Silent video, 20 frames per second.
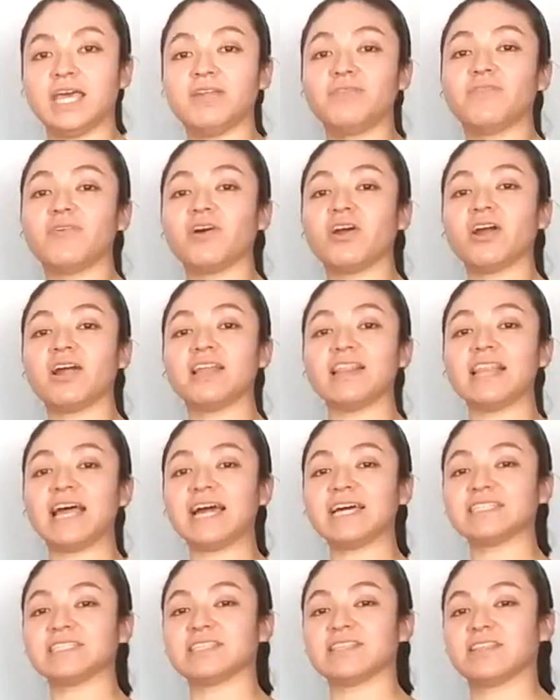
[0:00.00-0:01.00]
And for our
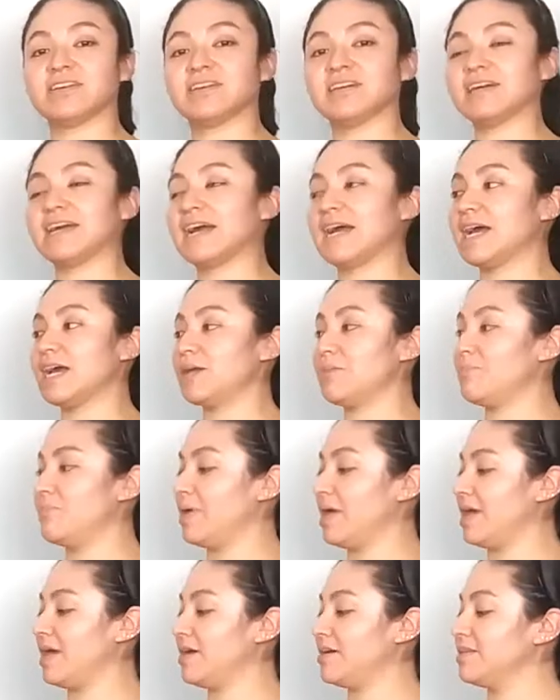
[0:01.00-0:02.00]
last look, I
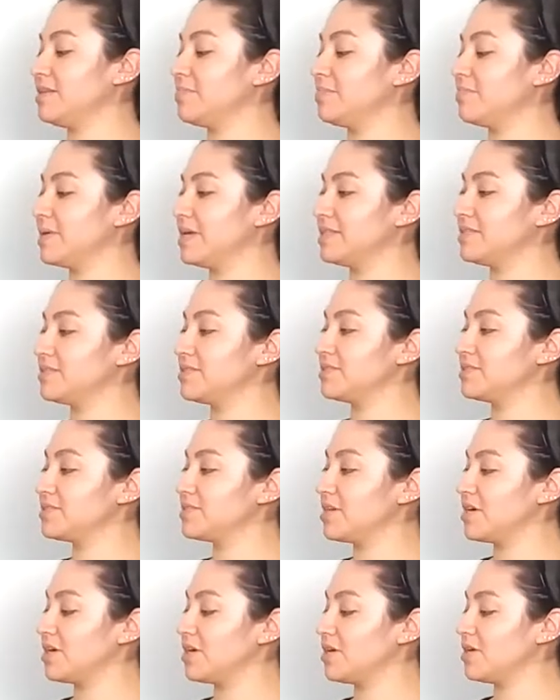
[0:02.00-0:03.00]
paired the pencil
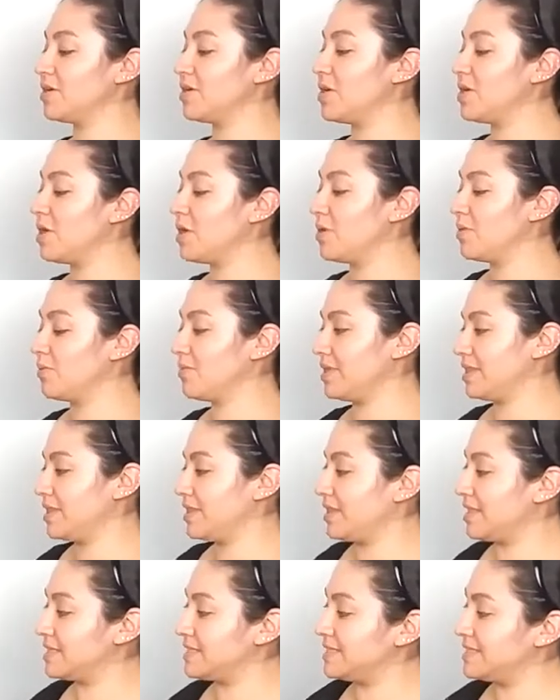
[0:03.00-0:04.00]
skirt with
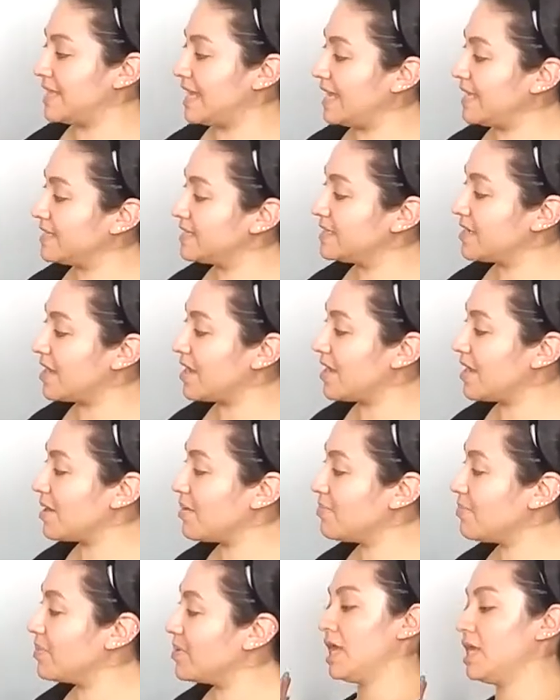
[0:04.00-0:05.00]
a tank
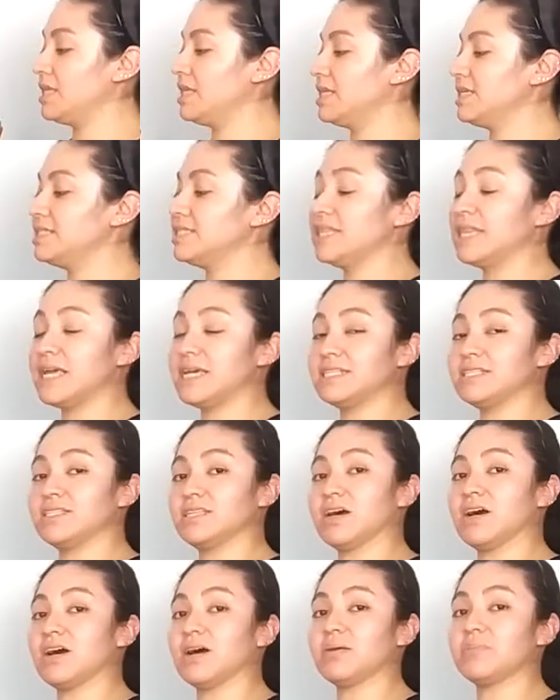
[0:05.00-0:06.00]
top, and this lace
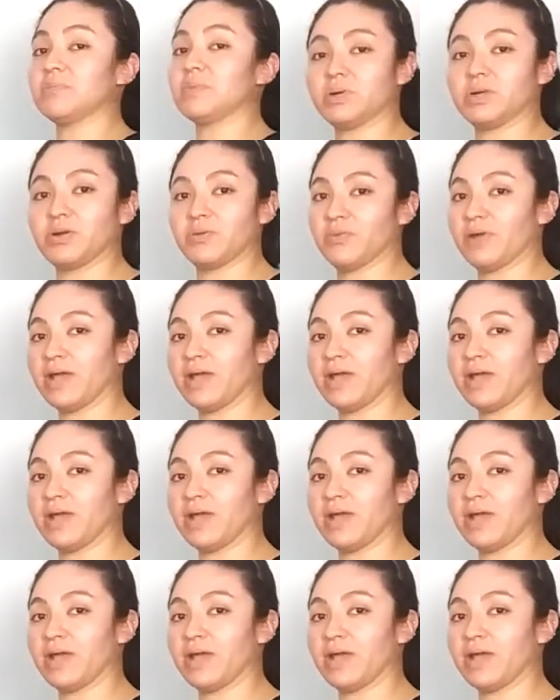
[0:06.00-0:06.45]
top, put a